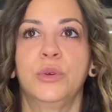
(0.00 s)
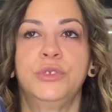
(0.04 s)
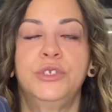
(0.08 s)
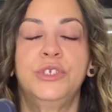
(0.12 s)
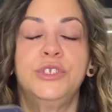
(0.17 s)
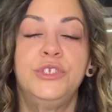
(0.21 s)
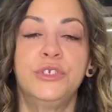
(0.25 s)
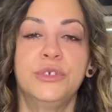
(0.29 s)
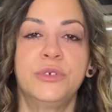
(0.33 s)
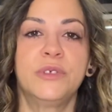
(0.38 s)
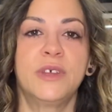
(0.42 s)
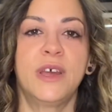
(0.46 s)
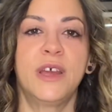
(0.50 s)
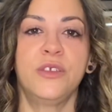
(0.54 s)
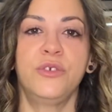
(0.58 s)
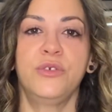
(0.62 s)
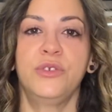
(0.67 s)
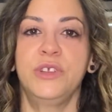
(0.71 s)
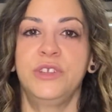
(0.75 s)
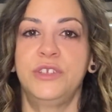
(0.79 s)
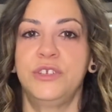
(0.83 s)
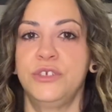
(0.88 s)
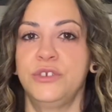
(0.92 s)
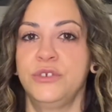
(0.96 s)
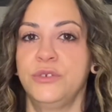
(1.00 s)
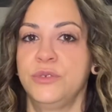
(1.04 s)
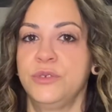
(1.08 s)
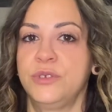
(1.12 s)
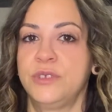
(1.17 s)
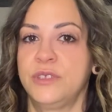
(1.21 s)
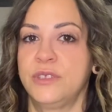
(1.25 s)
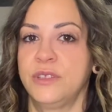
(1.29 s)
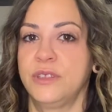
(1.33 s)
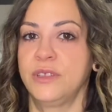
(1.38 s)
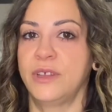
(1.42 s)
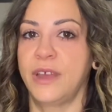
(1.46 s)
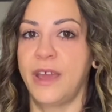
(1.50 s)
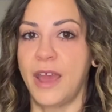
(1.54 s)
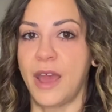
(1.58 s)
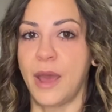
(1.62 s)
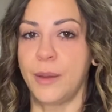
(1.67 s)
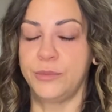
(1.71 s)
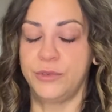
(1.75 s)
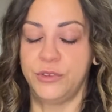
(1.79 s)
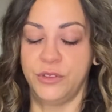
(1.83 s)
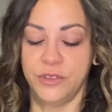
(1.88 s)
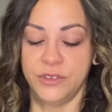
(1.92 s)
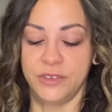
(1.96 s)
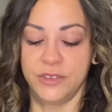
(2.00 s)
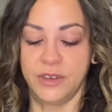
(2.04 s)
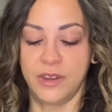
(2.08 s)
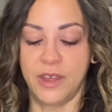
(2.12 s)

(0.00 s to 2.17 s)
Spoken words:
to do that, you need to use the app. So there's an